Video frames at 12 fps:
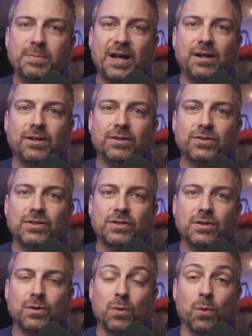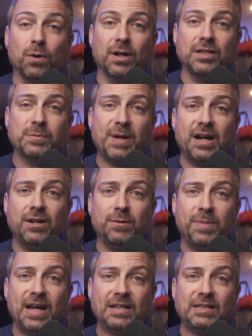inspires, or
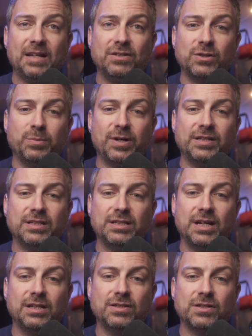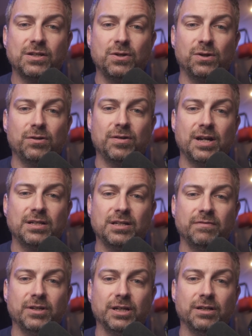inspired, past tense or present tense, your
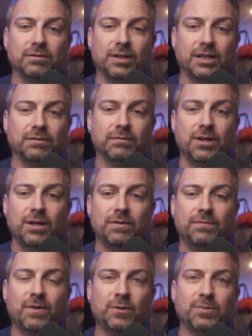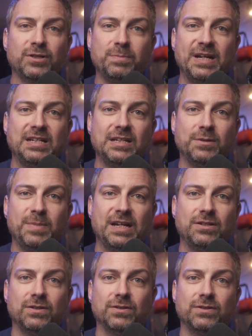creativity? Like photo books, paintings,
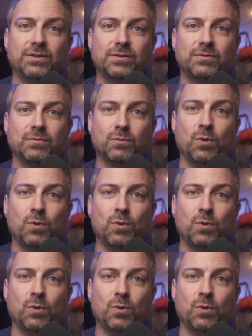painters,